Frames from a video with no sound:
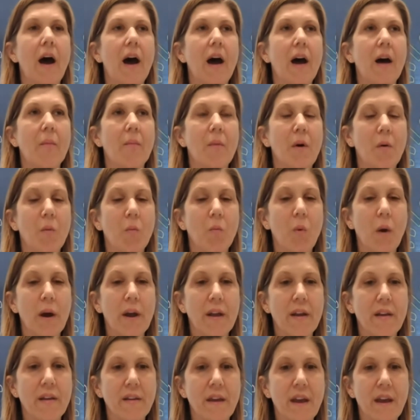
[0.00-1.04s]
um,
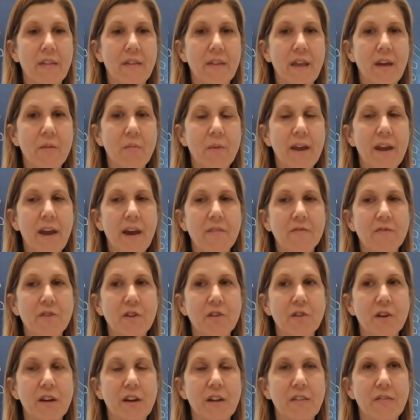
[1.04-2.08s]
when and then we have
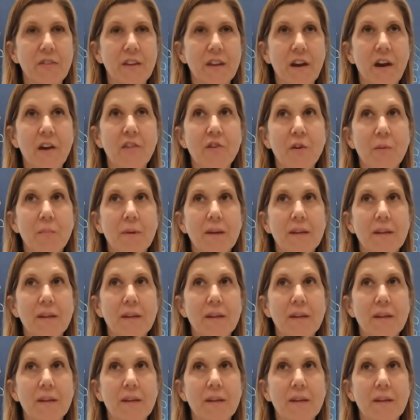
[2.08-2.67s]
to look at the other